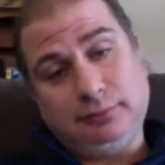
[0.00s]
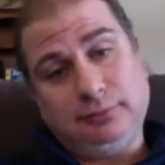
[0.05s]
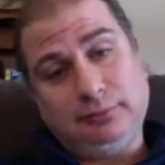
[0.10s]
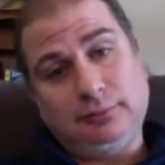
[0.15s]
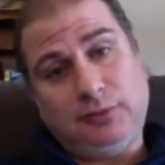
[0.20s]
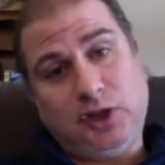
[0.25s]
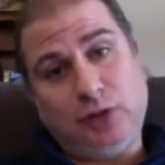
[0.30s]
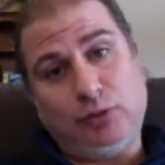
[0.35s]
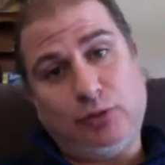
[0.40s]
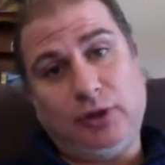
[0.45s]

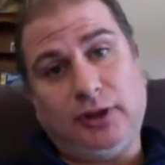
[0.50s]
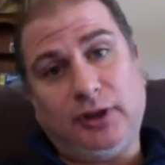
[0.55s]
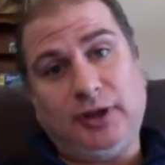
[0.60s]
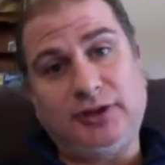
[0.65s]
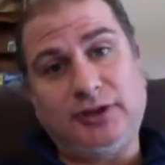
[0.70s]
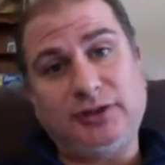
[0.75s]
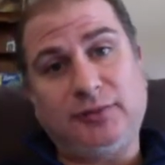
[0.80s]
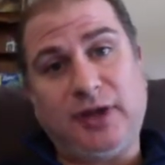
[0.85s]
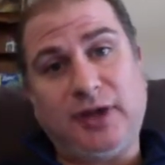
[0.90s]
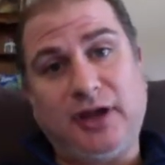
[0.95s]
the ability
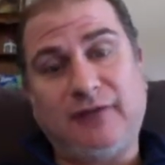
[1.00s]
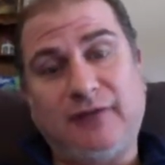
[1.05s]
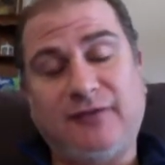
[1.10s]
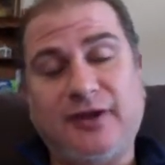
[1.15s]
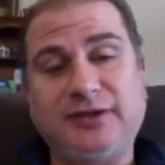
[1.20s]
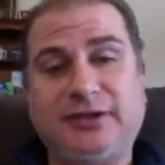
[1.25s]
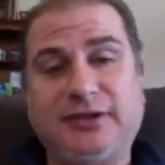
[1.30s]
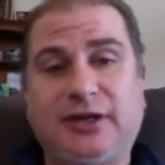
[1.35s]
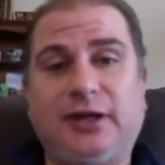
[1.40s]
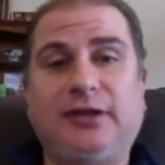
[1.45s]
to
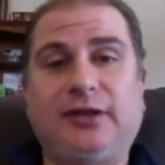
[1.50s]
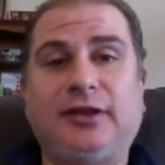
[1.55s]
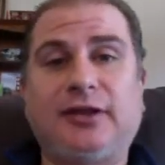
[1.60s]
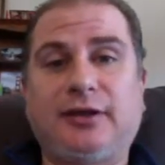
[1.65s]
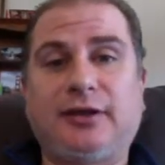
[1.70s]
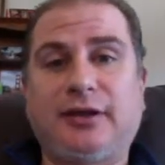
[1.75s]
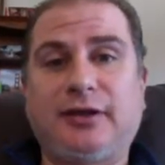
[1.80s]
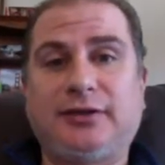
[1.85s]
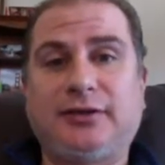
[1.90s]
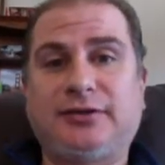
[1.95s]
manifest anything
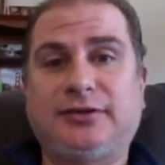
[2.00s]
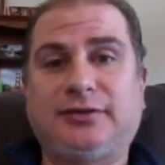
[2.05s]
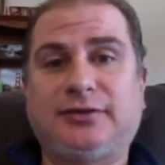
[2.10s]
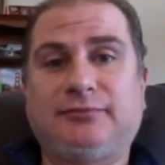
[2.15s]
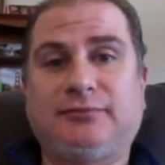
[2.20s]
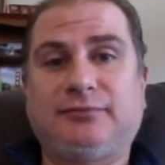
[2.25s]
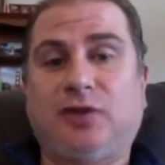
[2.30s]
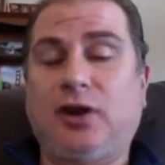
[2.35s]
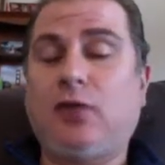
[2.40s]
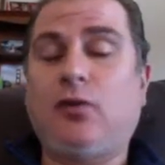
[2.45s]
that is
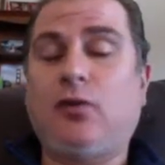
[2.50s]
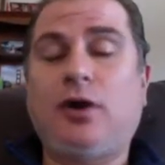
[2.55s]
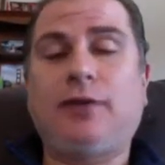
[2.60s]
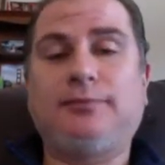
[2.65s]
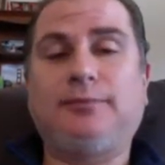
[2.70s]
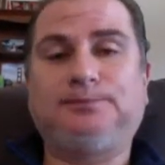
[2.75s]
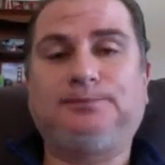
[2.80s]
that I want.